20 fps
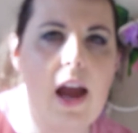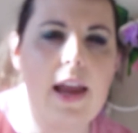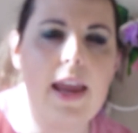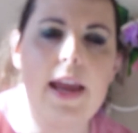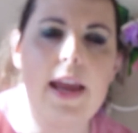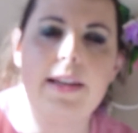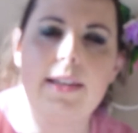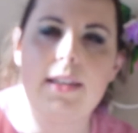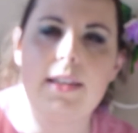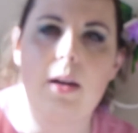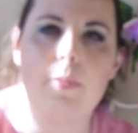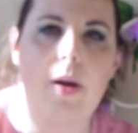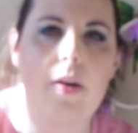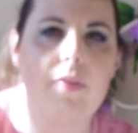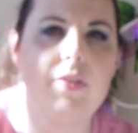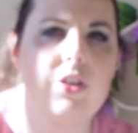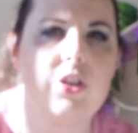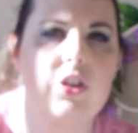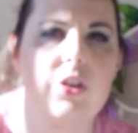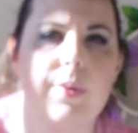I ended up
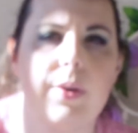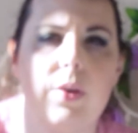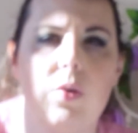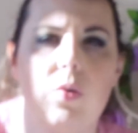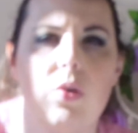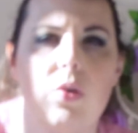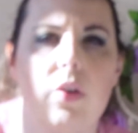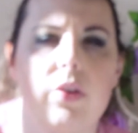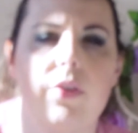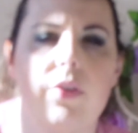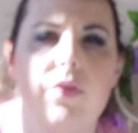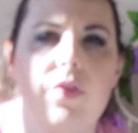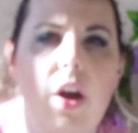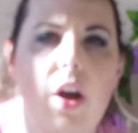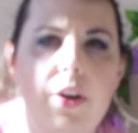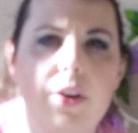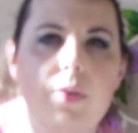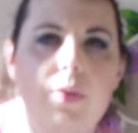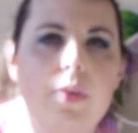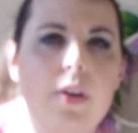having to do it all on the
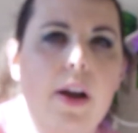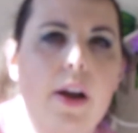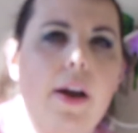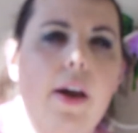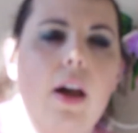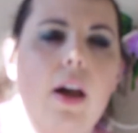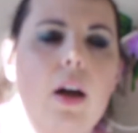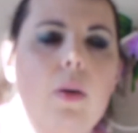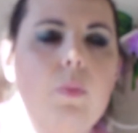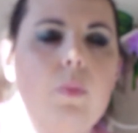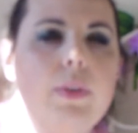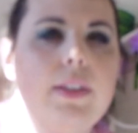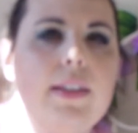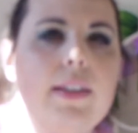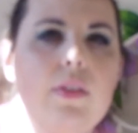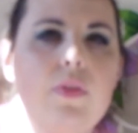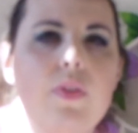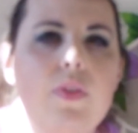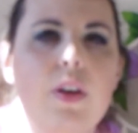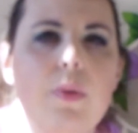phone. We
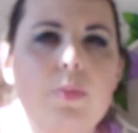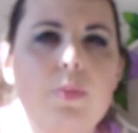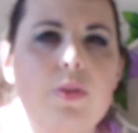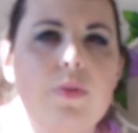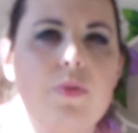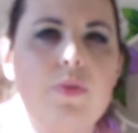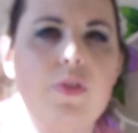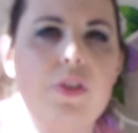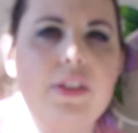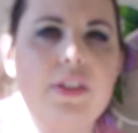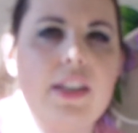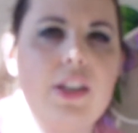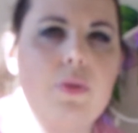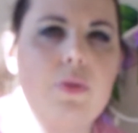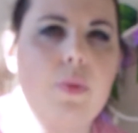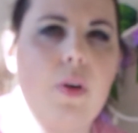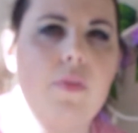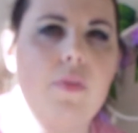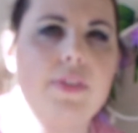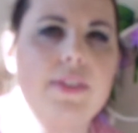did film some
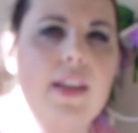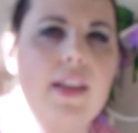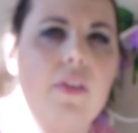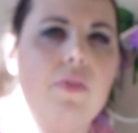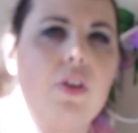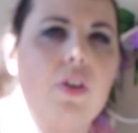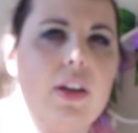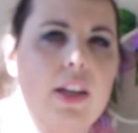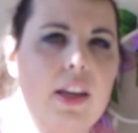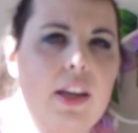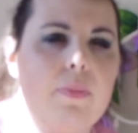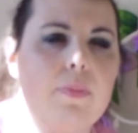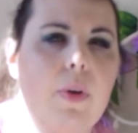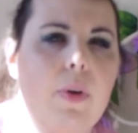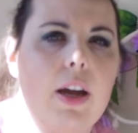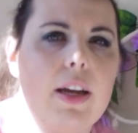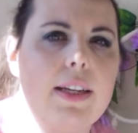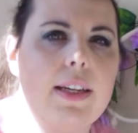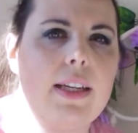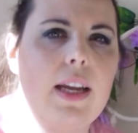footage, but obviously I've got to give
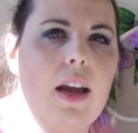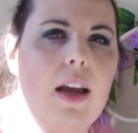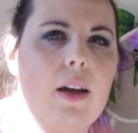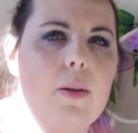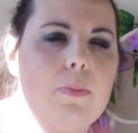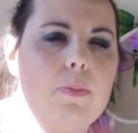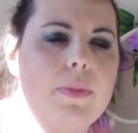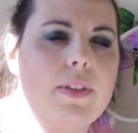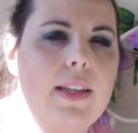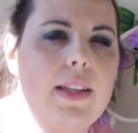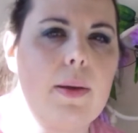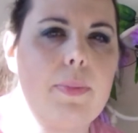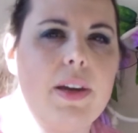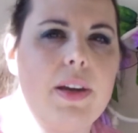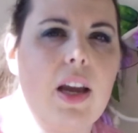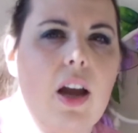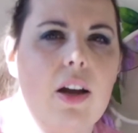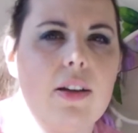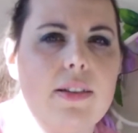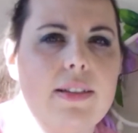my
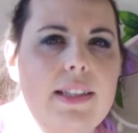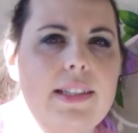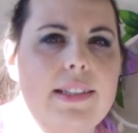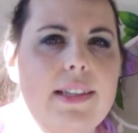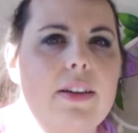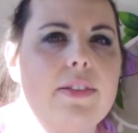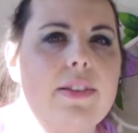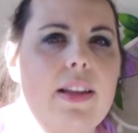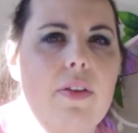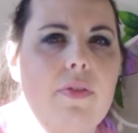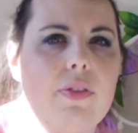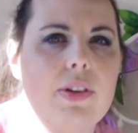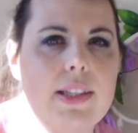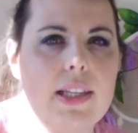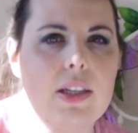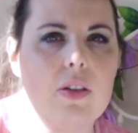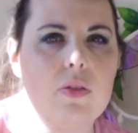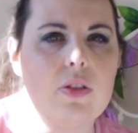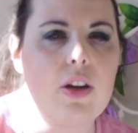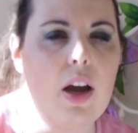debit card details every
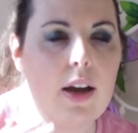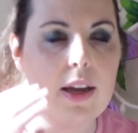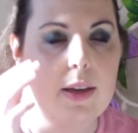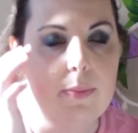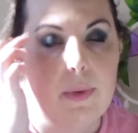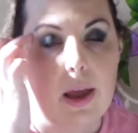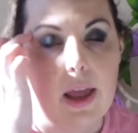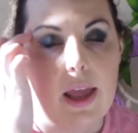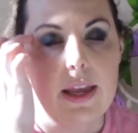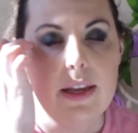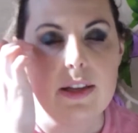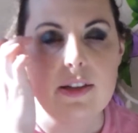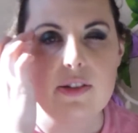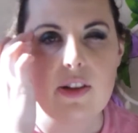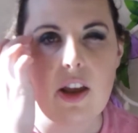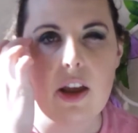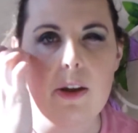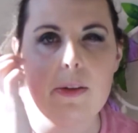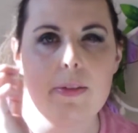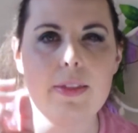single time,
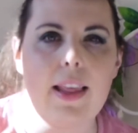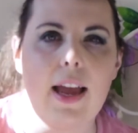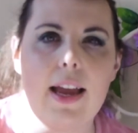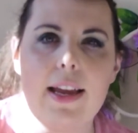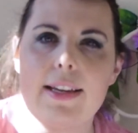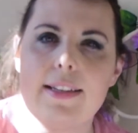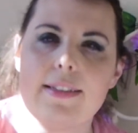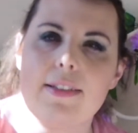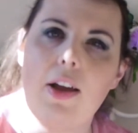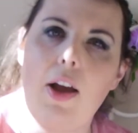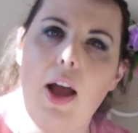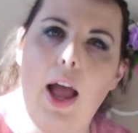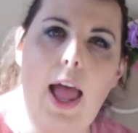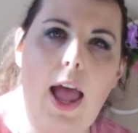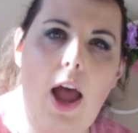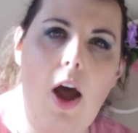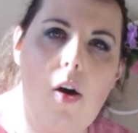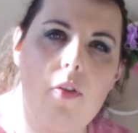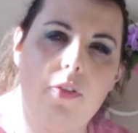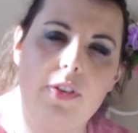so that is
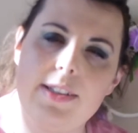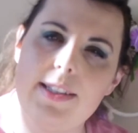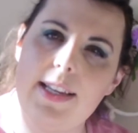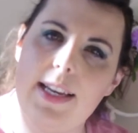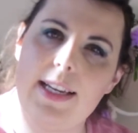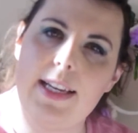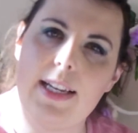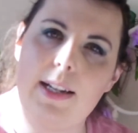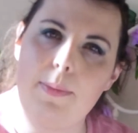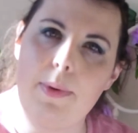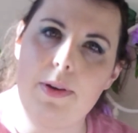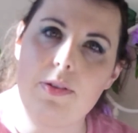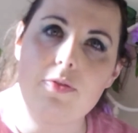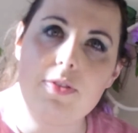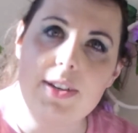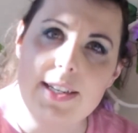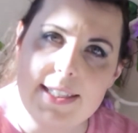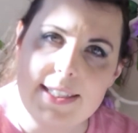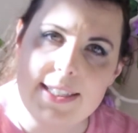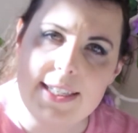obviously a little bit
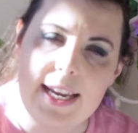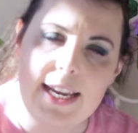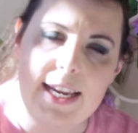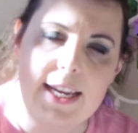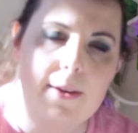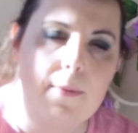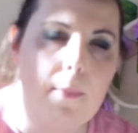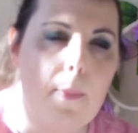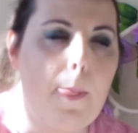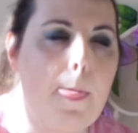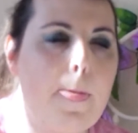risky.